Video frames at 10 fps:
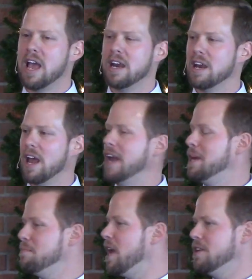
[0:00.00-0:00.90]
And
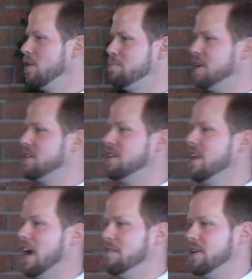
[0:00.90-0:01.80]
he made no big
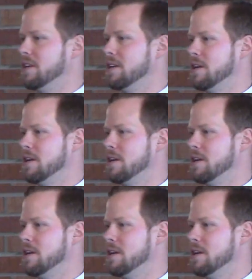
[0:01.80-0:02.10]
deal out of it.